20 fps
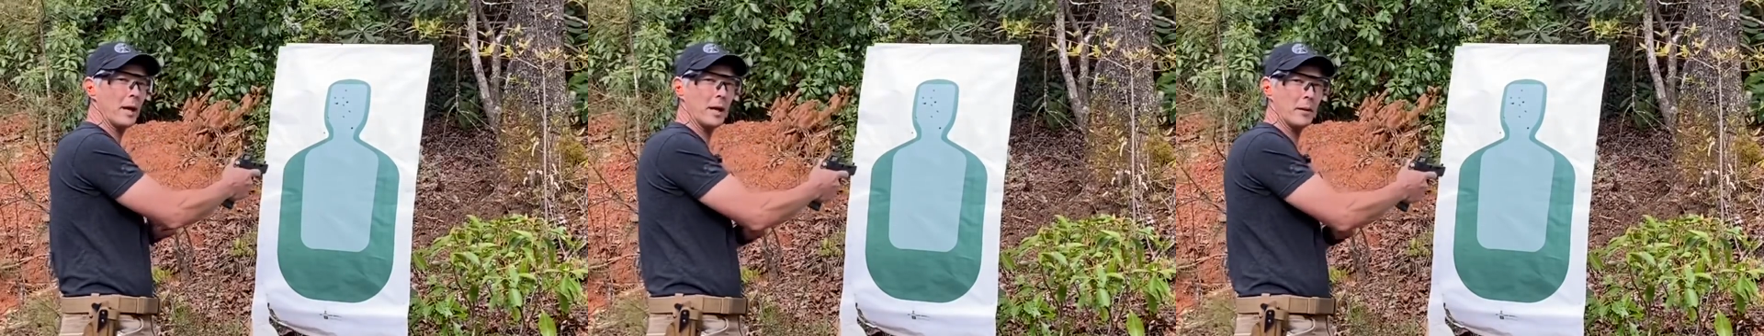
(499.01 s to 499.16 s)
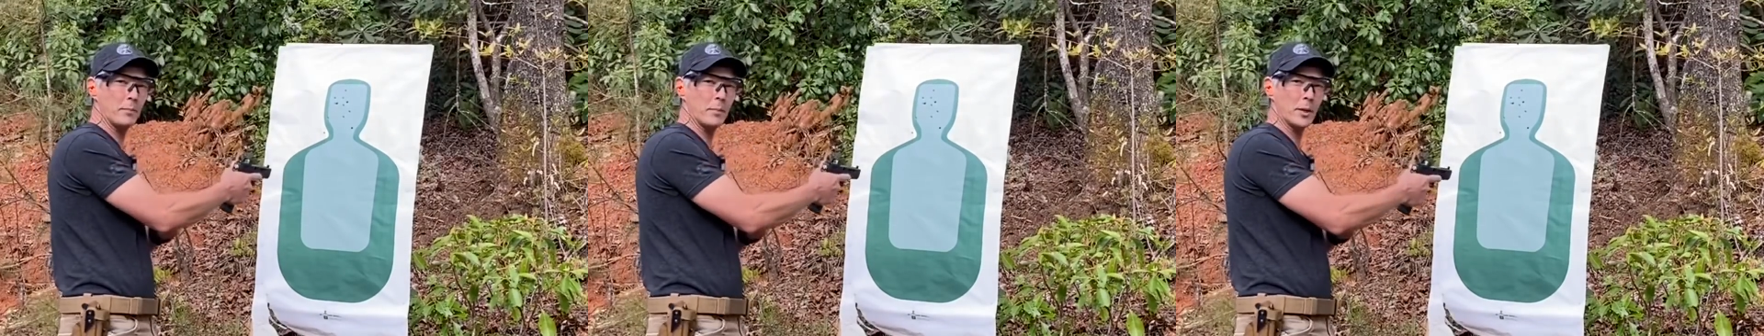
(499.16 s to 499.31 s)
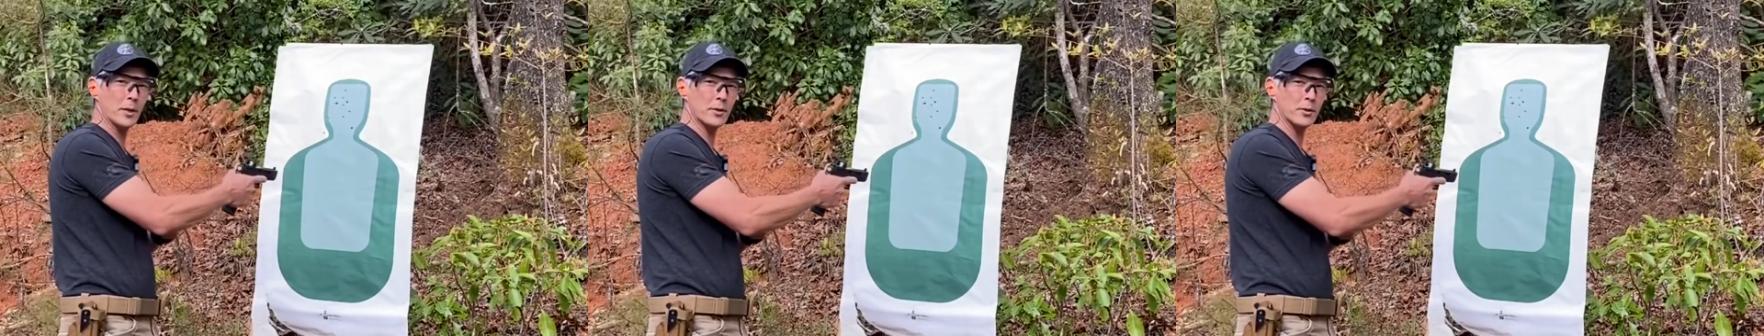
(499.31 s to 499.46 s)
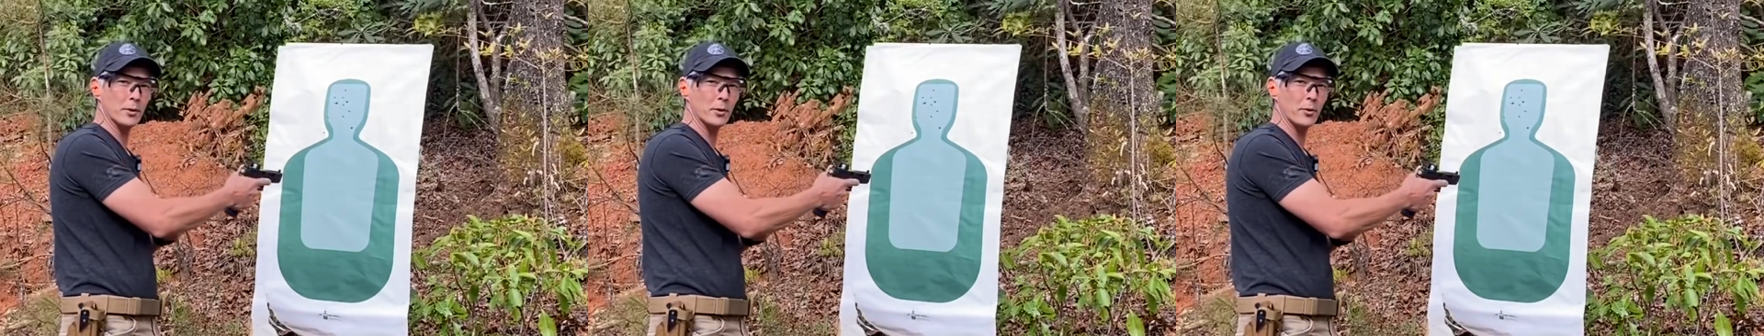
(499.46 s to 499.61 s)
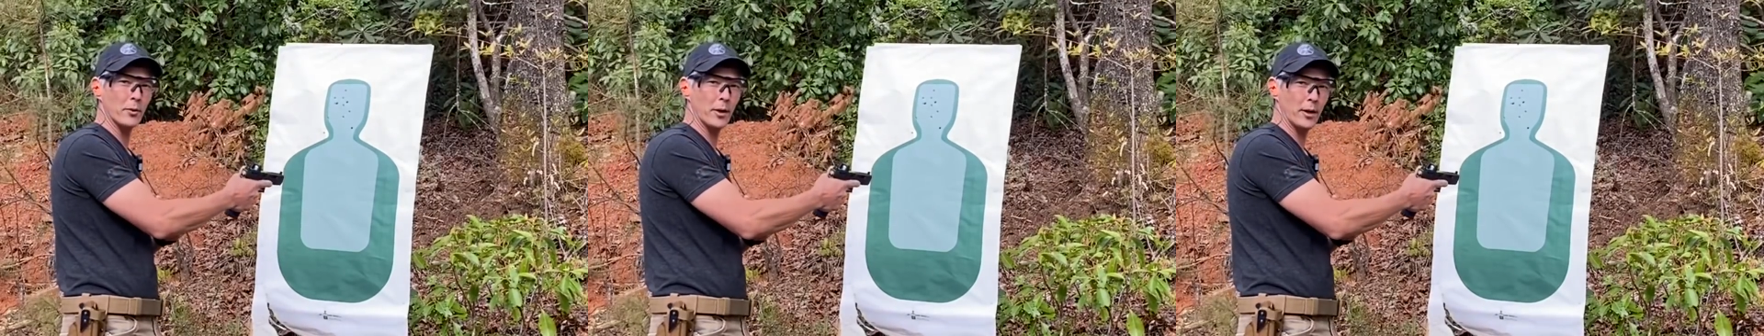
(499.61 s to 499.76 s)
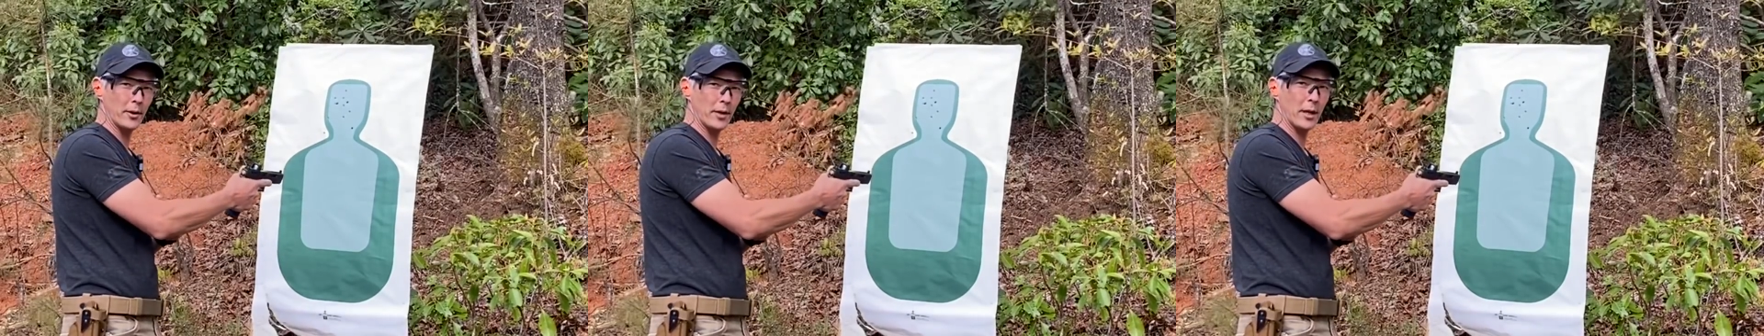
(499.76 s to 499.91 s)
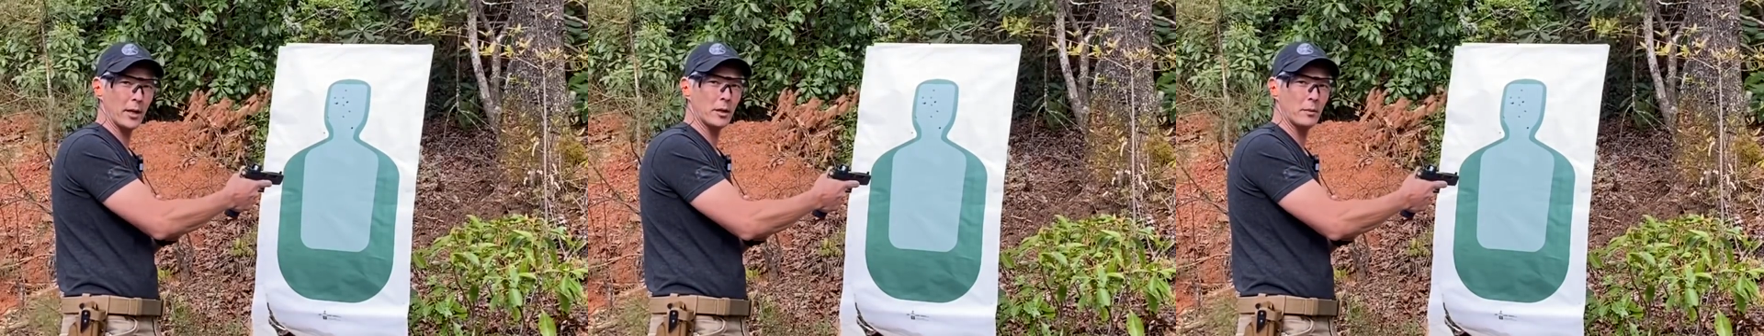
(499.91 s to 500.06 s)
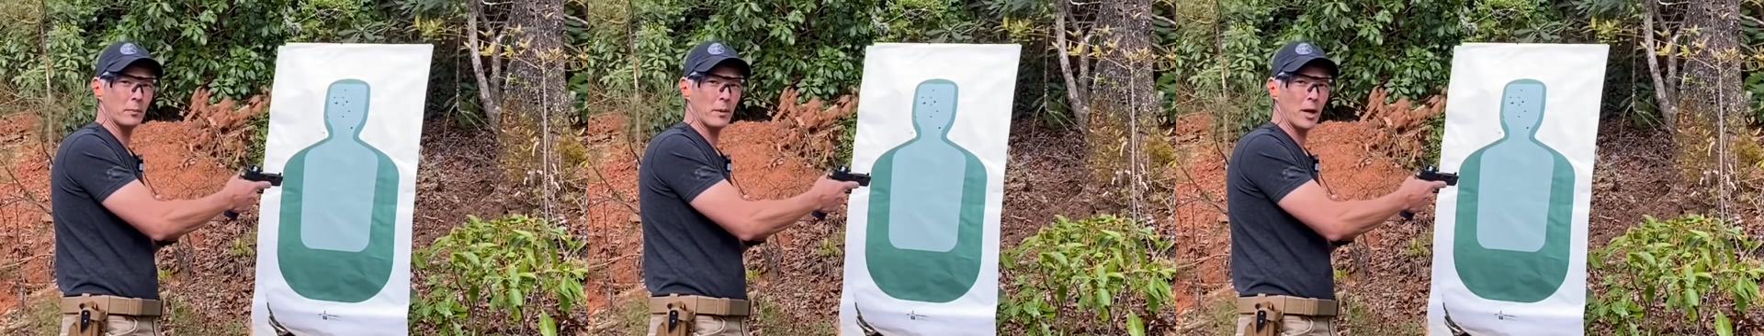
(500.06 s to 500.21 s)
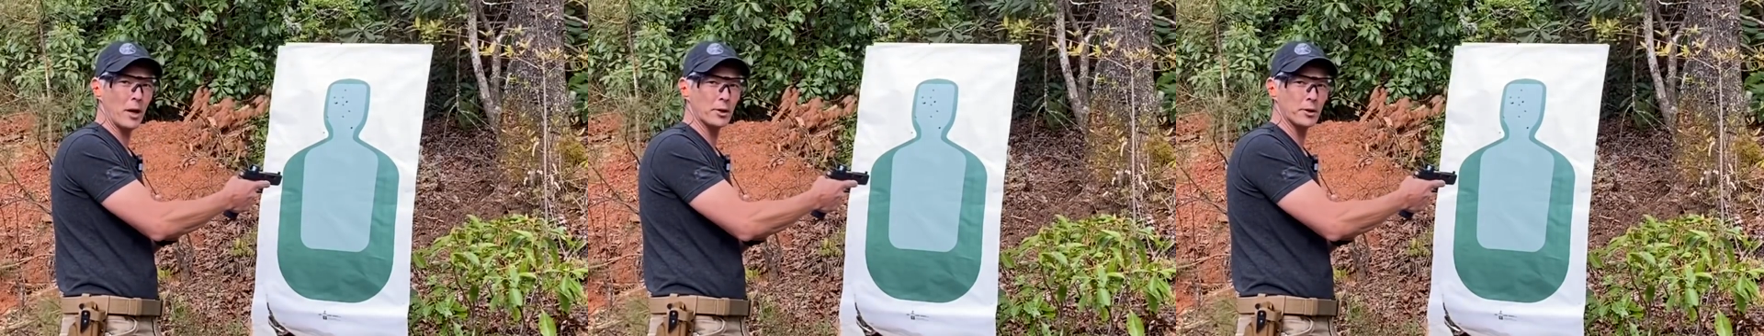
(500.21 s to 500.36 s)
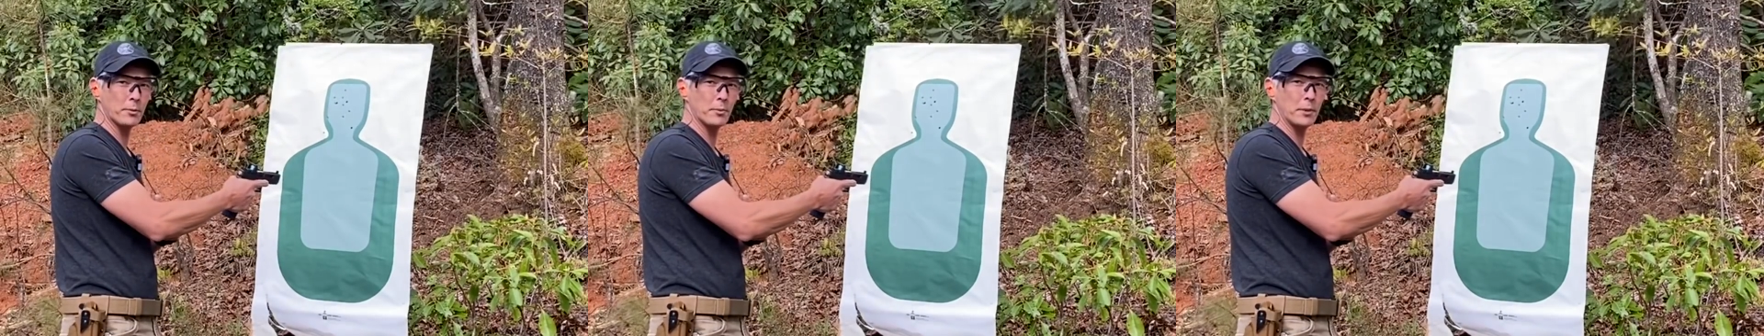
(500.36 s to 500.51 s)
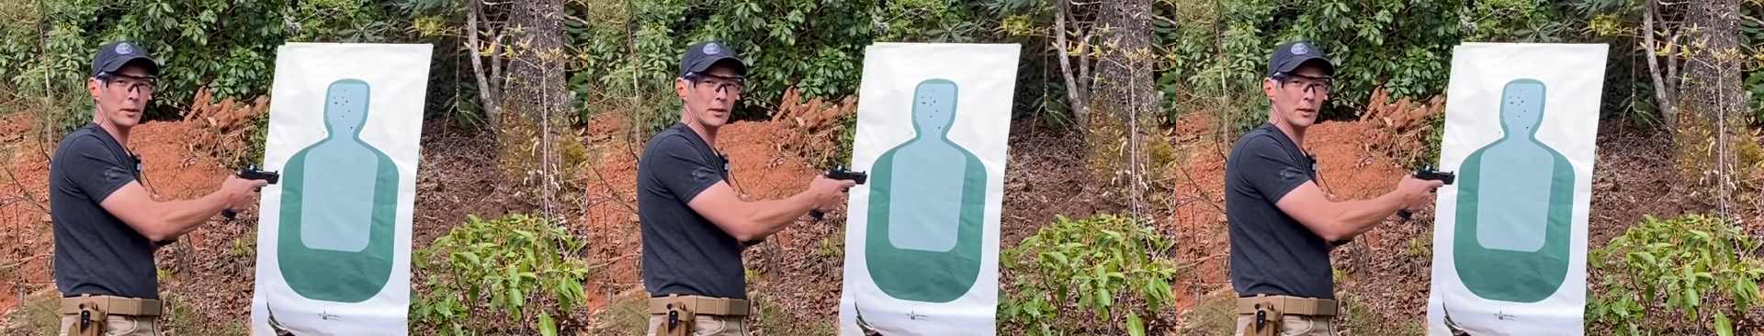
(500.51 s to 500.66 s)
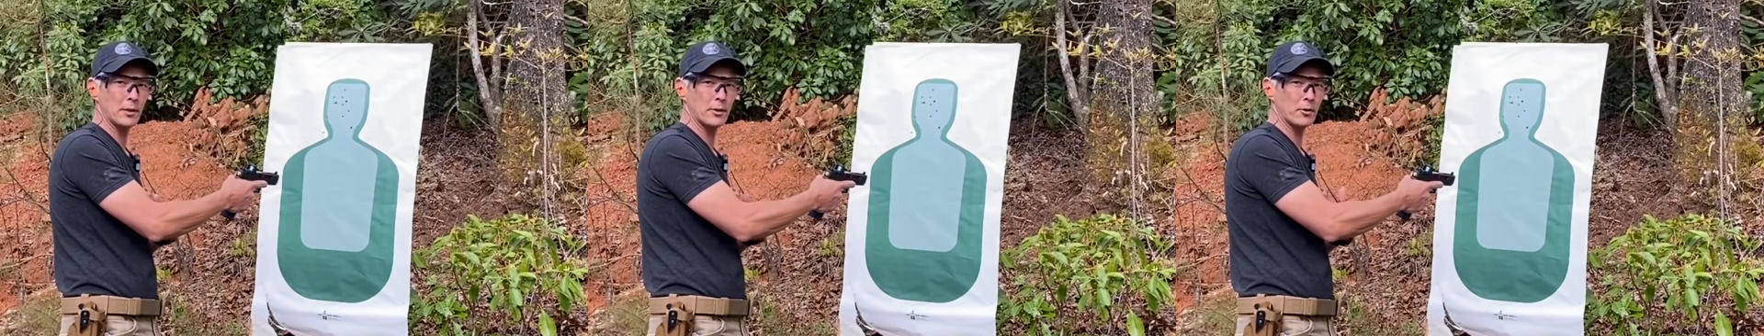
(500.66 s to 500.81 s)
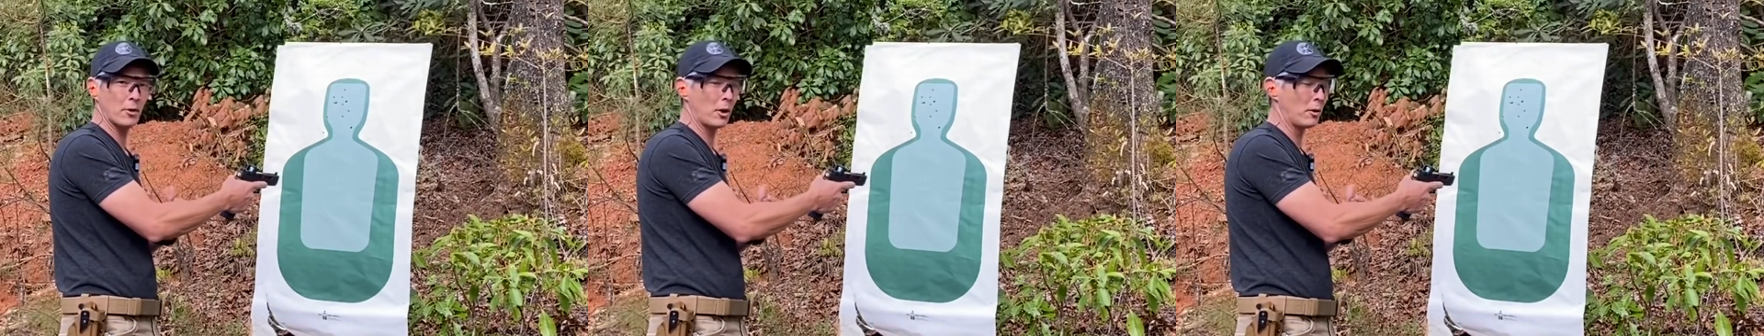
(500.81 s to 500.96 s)
a pistol that they could possibly
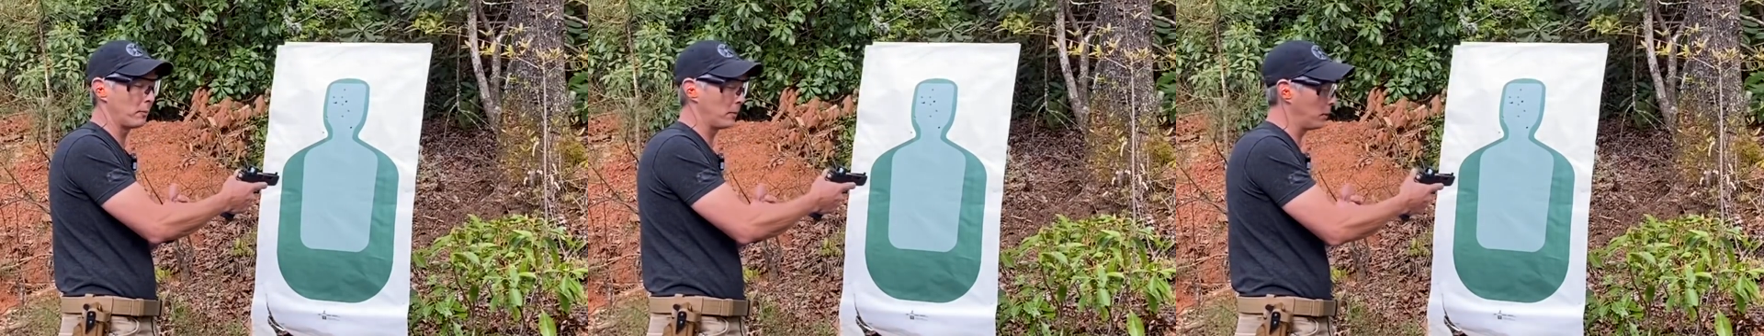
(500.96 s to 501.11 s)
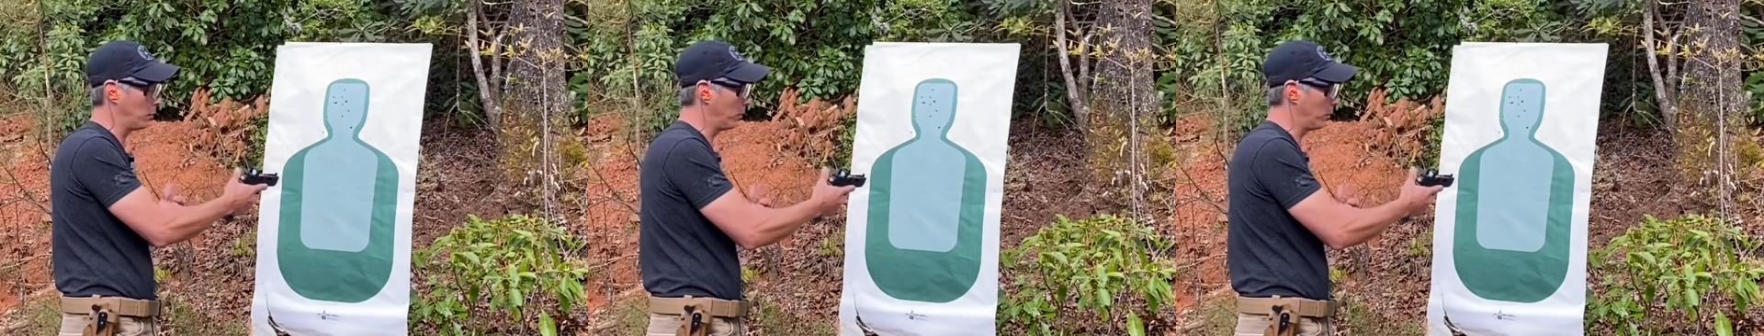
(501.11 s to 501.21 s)
disarm me